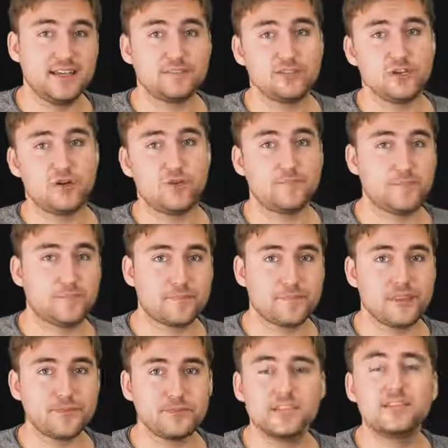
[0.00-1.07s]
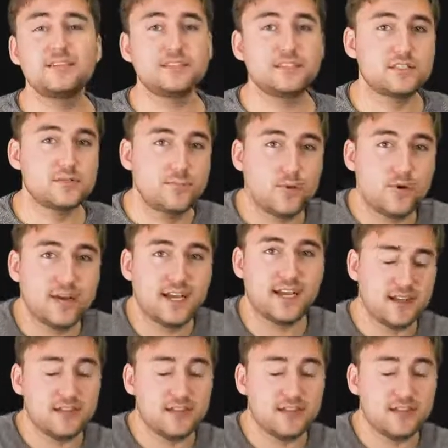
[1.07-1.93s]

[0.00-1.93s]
so it was a little disappointing.